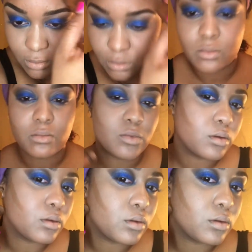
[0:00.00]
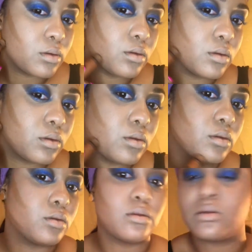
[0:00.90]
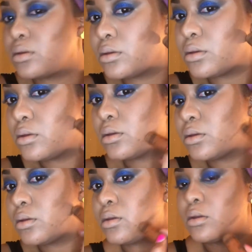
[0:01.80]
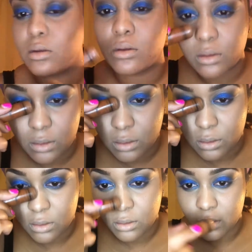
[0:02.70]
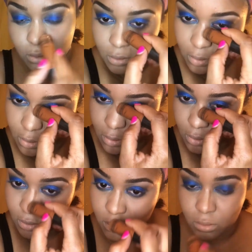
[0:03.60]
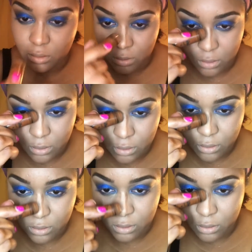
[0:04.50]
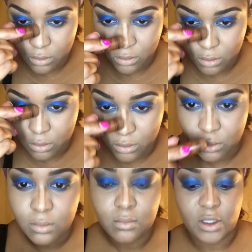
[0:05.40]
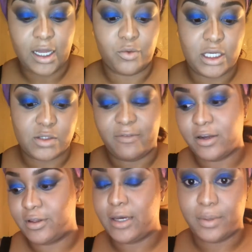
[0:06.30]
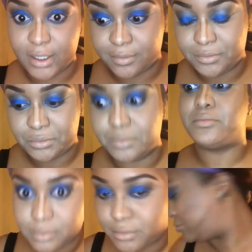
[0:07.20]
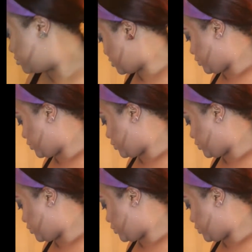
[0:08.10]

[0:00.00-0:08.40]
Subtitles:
It's another important part of getting ready. And this shade is going to get blended out.